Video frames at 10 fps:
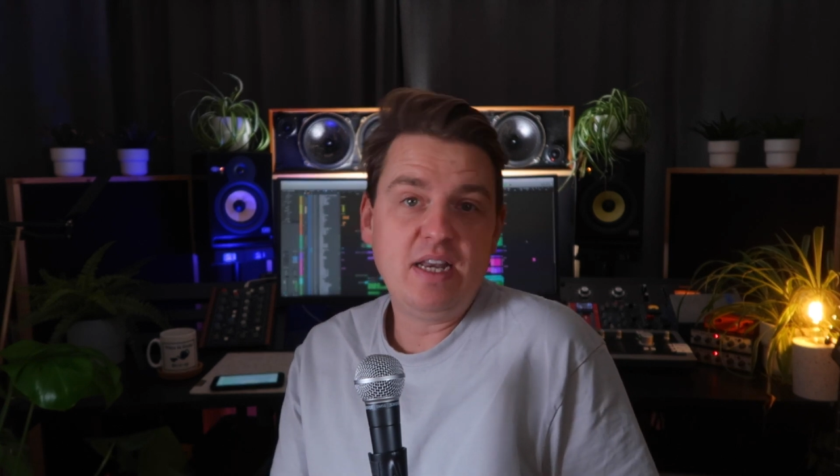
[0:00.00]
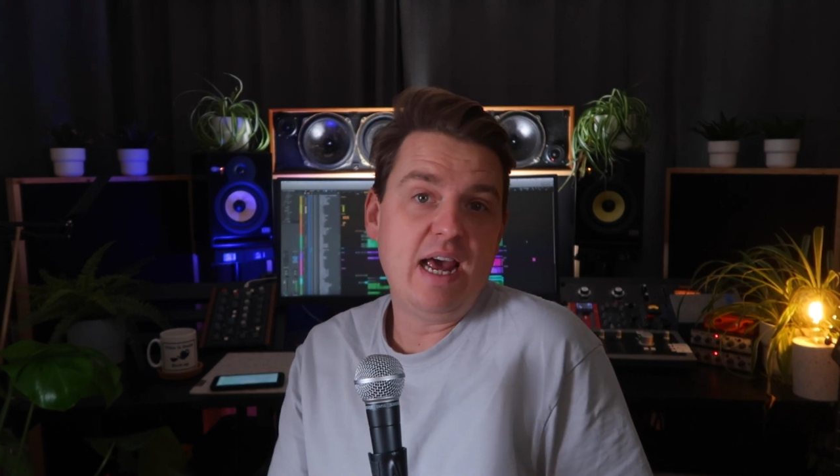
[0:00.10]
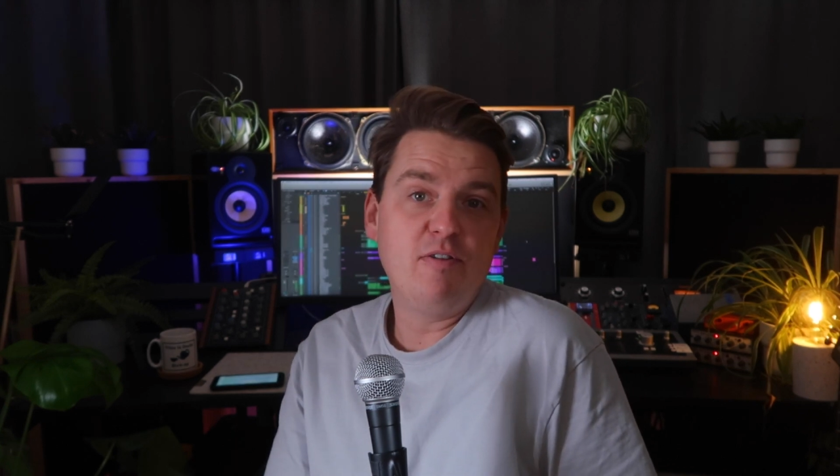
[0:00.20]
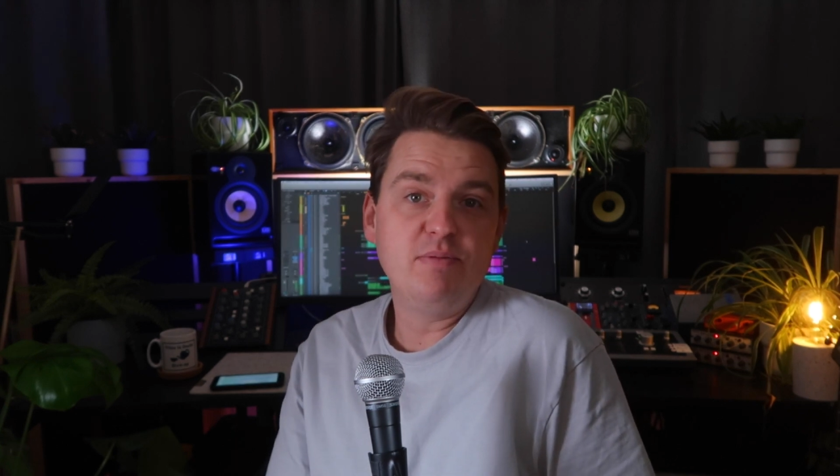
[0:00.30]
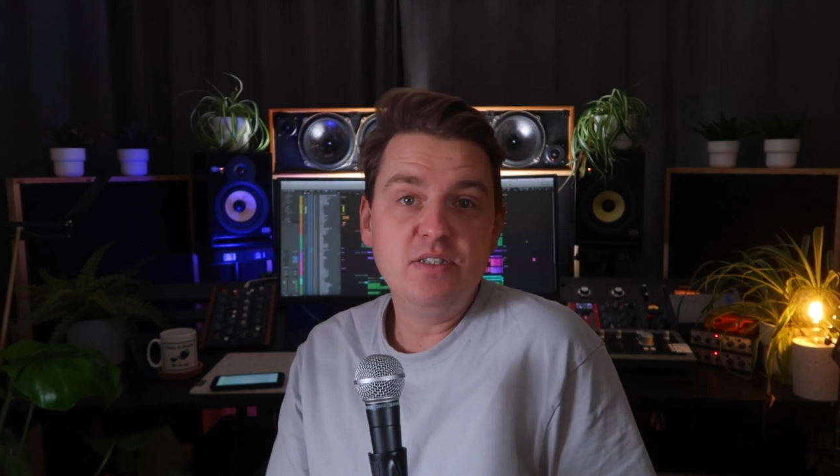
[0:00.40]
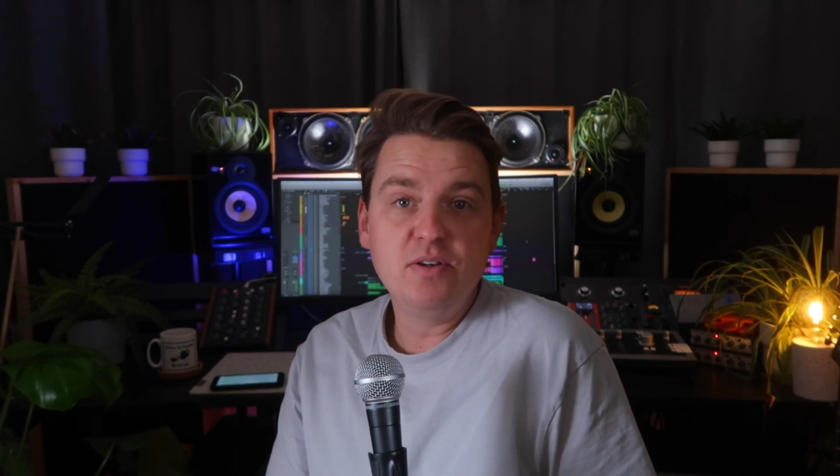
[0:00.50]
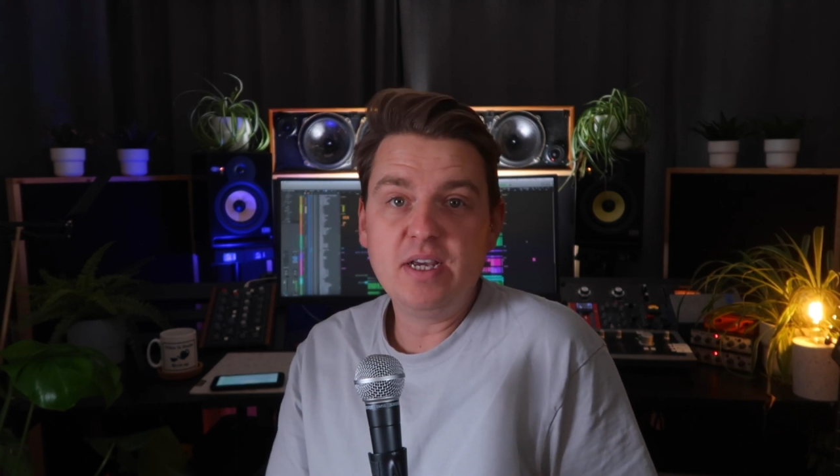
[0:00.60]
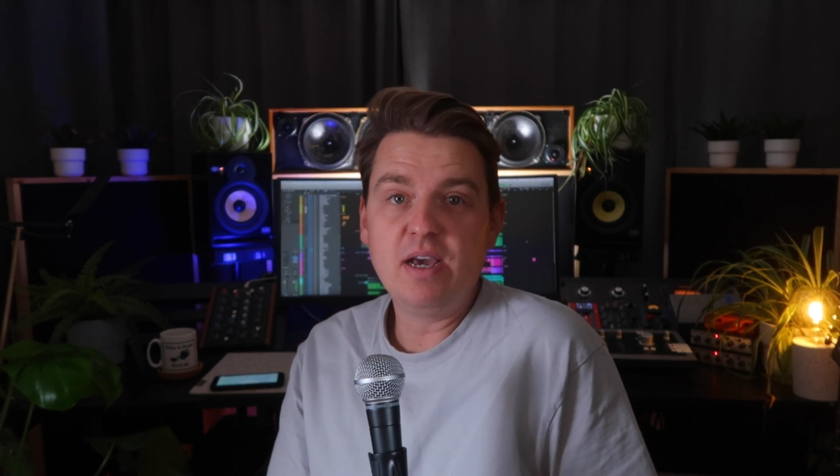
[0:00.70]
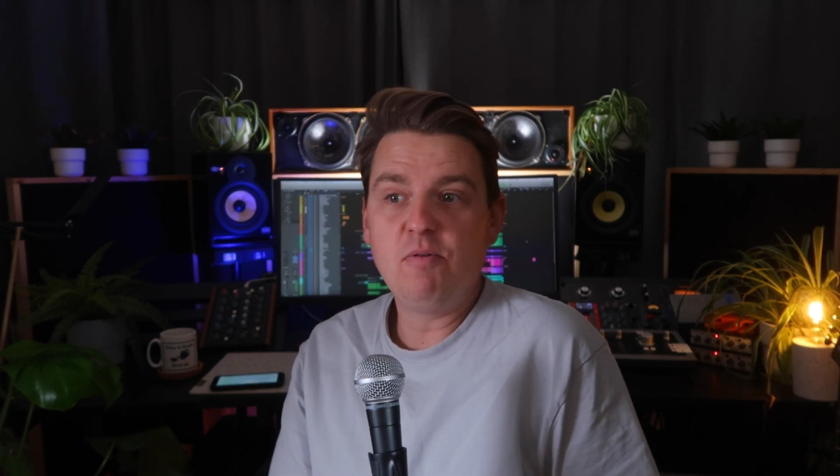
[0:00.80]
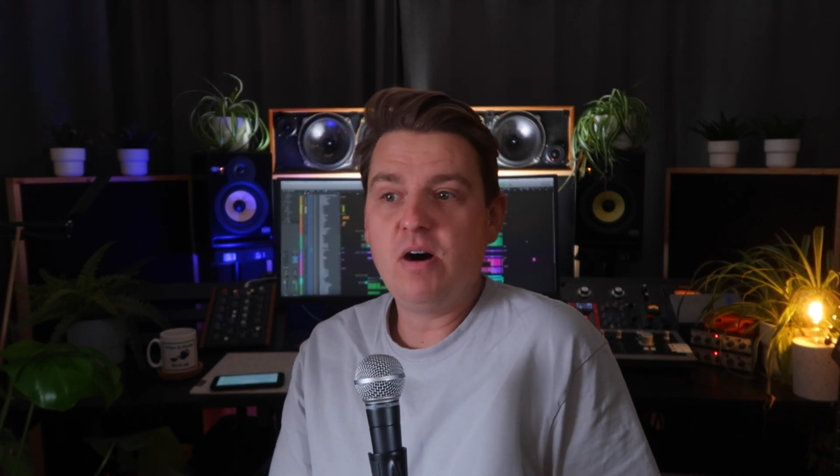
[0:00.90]
now. I've been
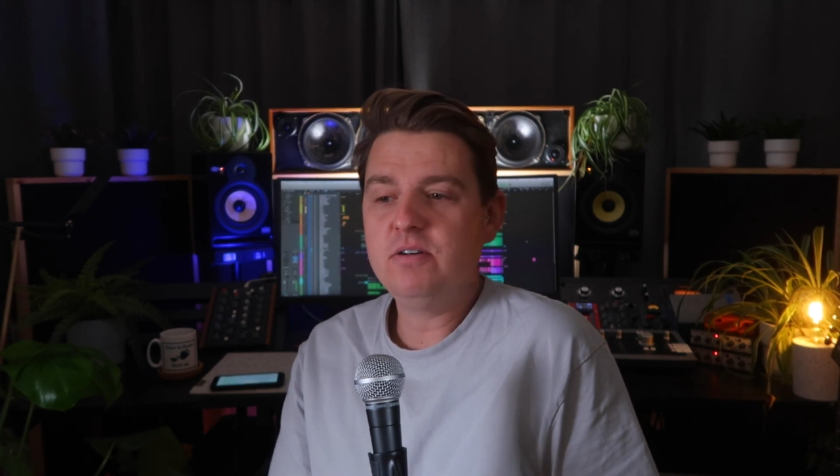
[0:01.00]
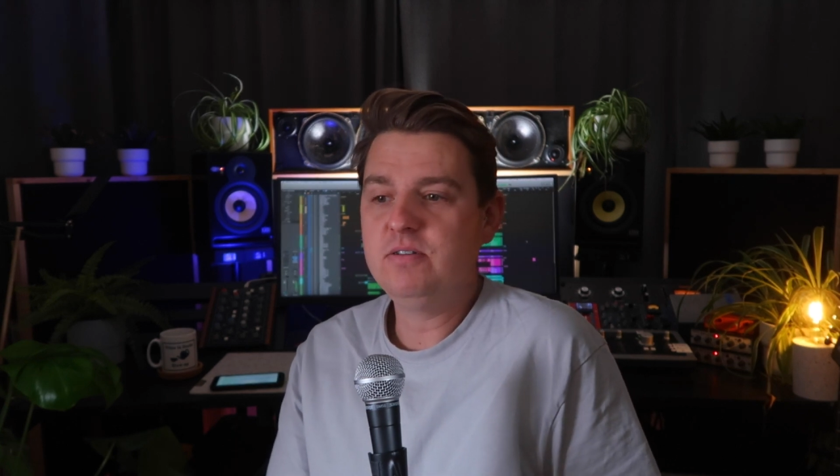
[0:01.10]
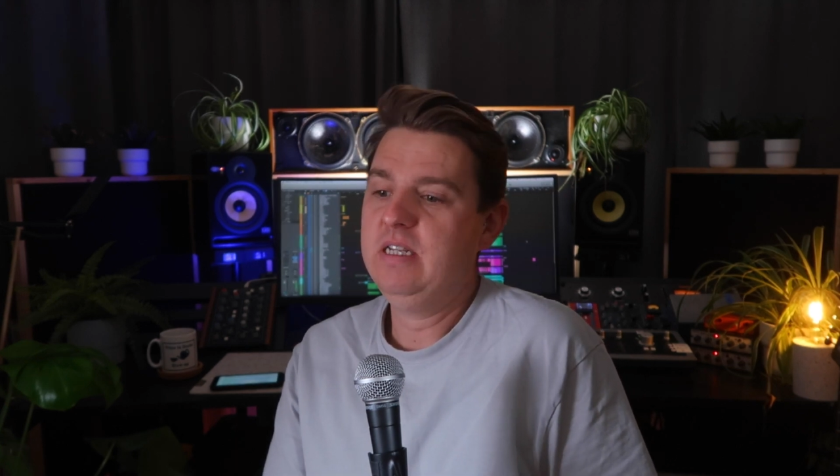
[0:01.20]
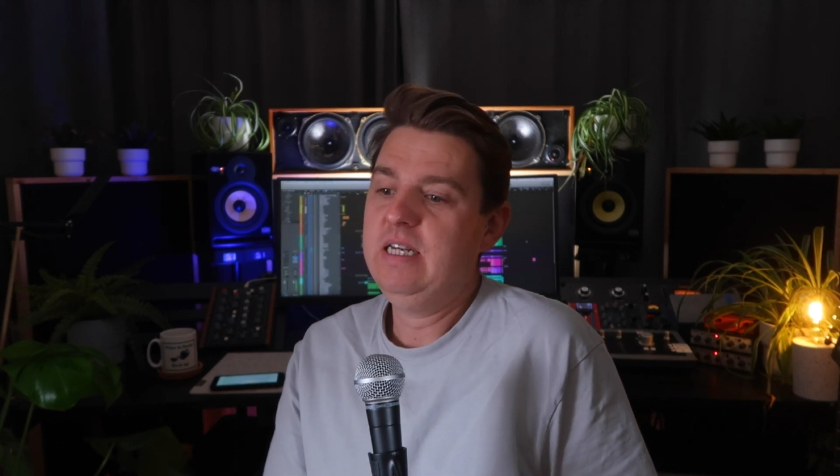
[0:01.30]
doing it a while.